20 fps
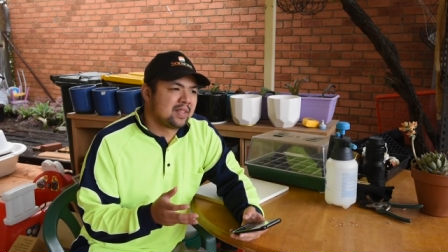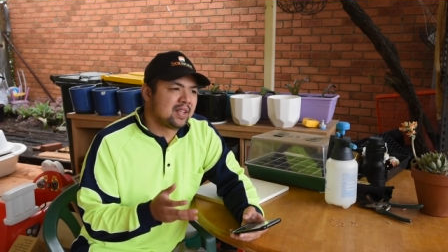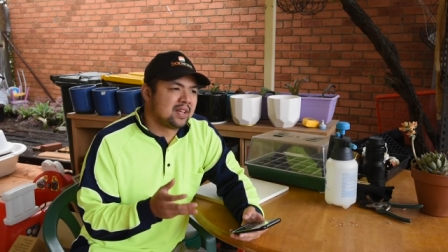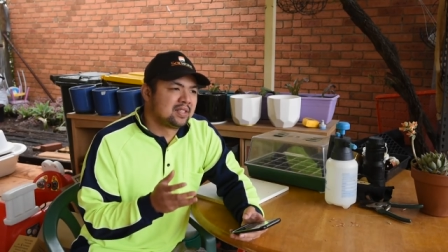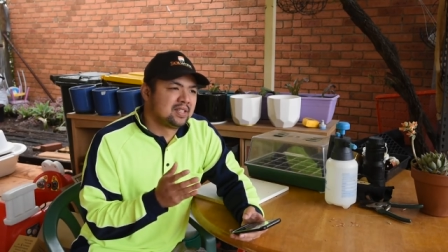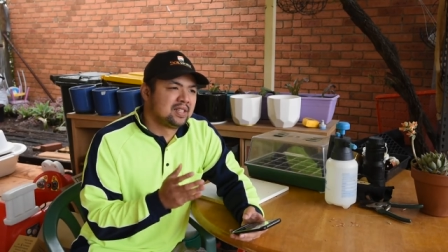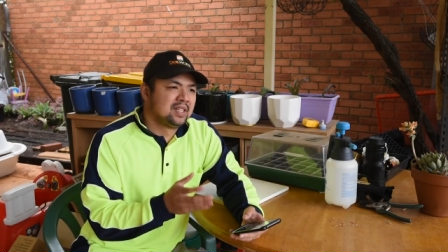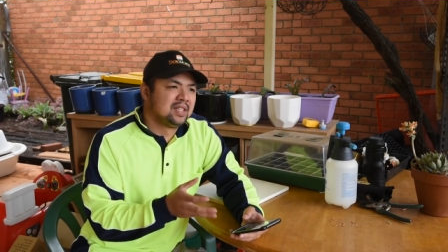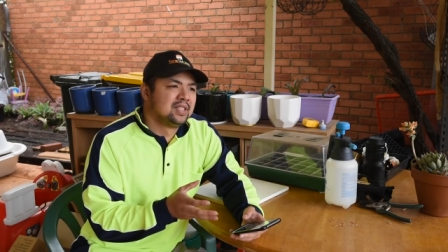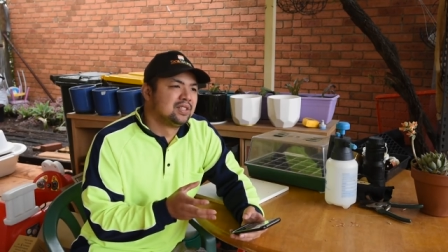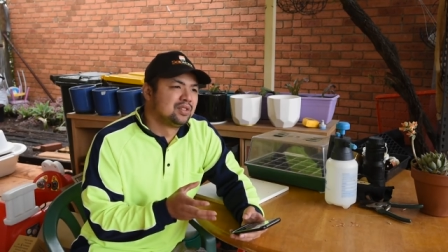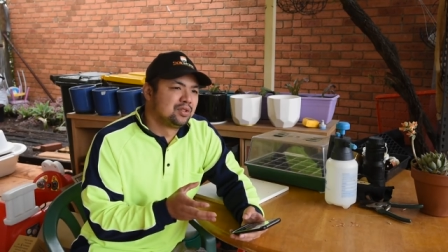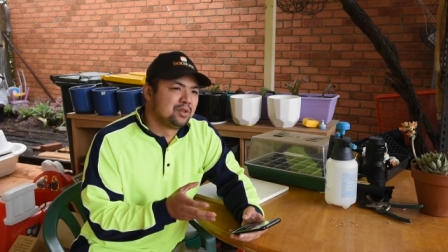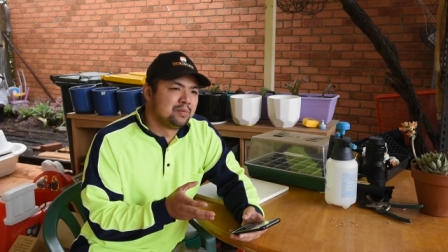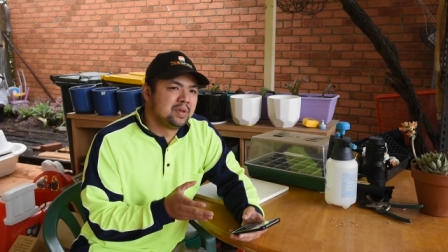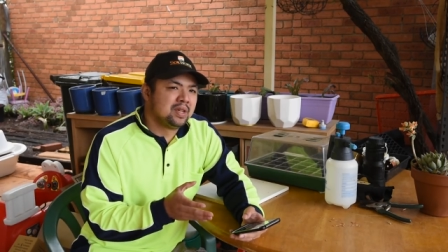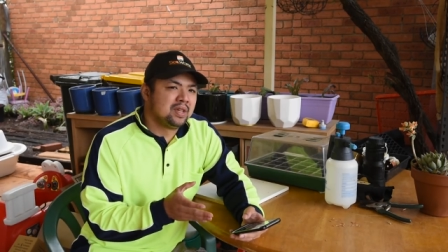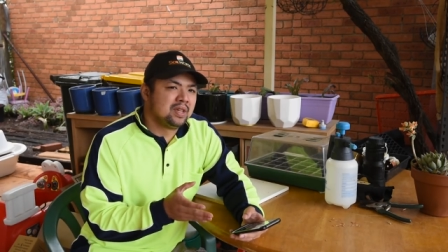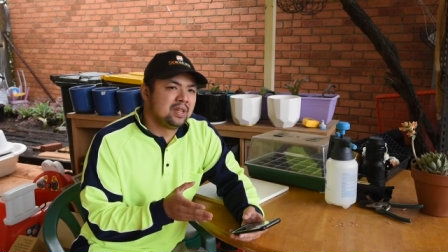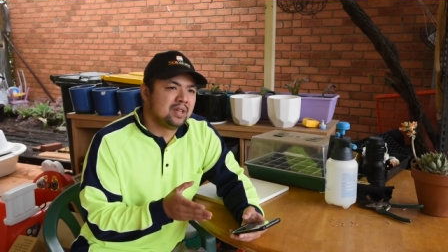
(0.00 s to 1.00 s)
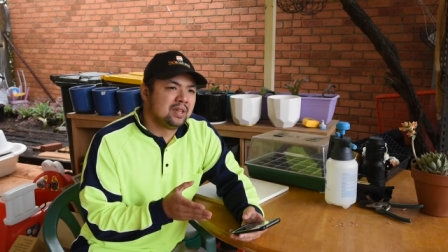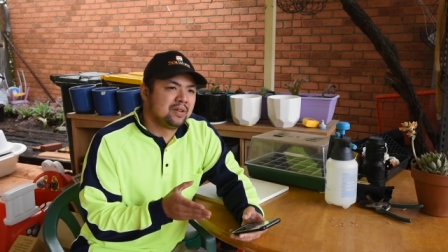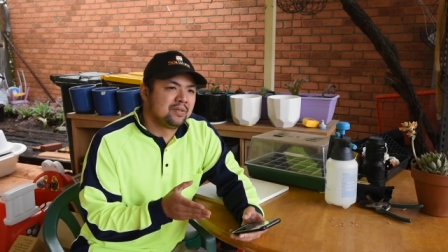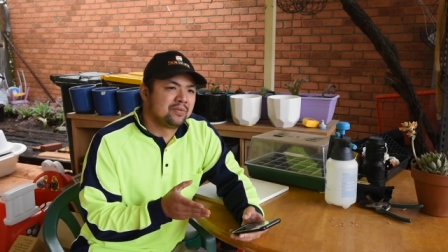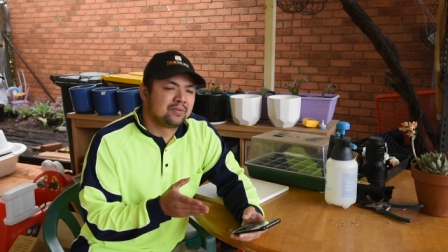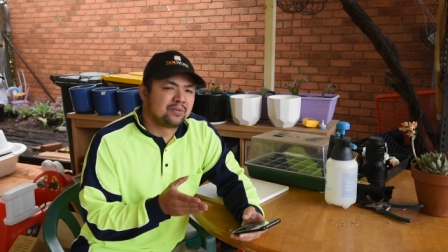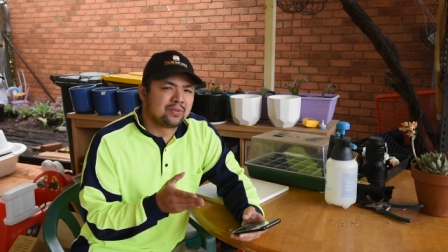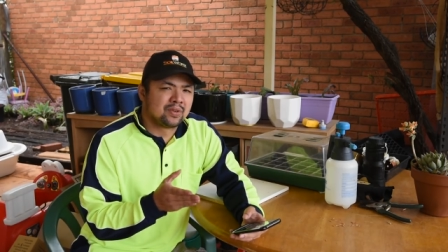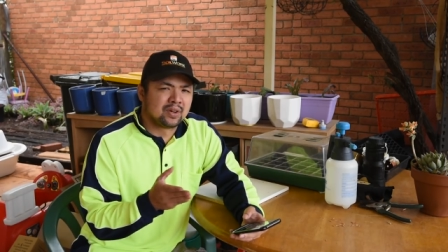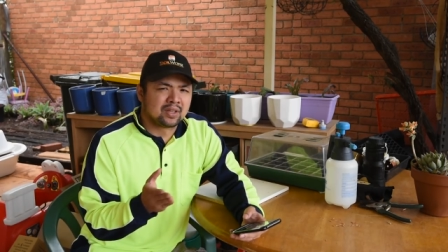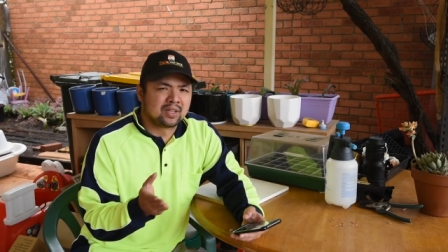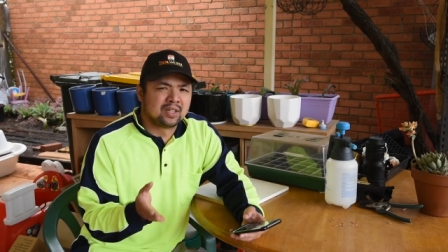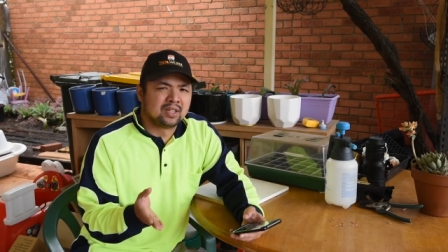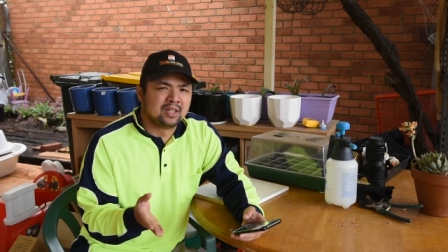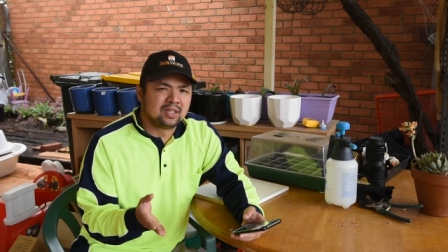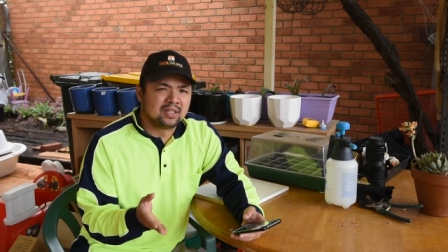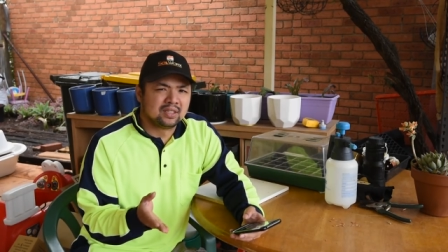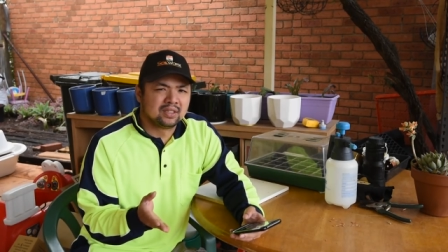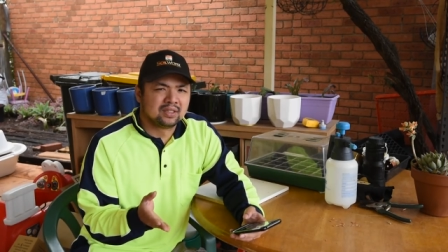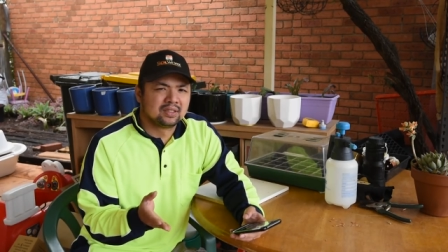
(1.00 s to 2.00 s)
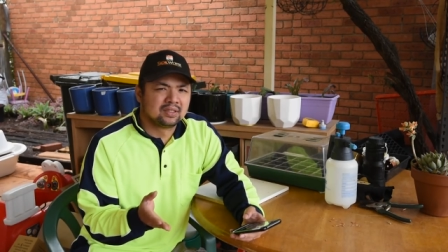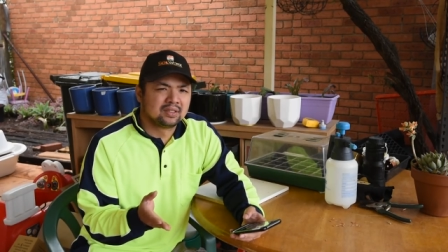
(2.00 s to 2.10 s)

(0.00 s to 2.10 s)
the seeds to be fertile.